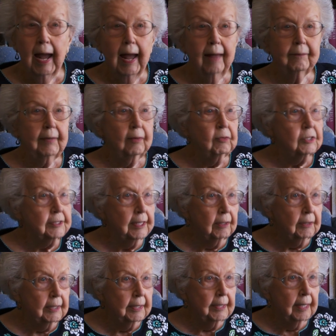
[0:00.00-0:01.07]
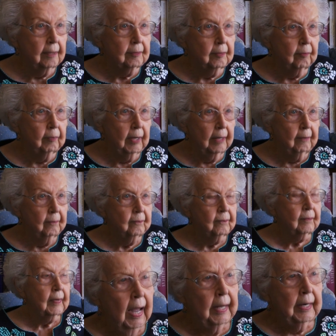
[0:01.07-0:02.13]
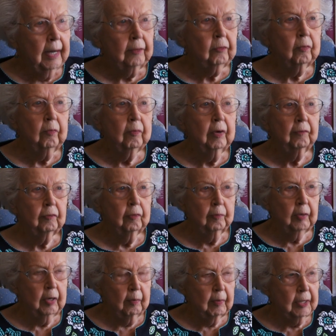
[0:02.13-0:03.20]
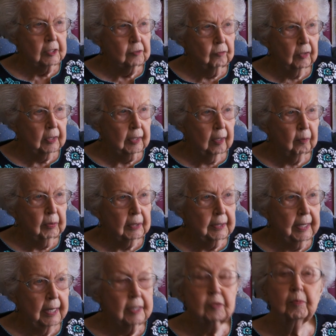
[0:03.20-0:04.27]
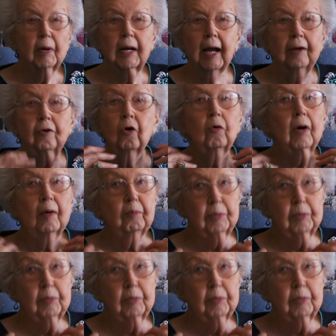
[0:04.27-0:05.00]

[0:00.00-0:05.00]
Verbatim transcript: And they were scared to death of me. And I don't remember very much for a couple of days, but I know I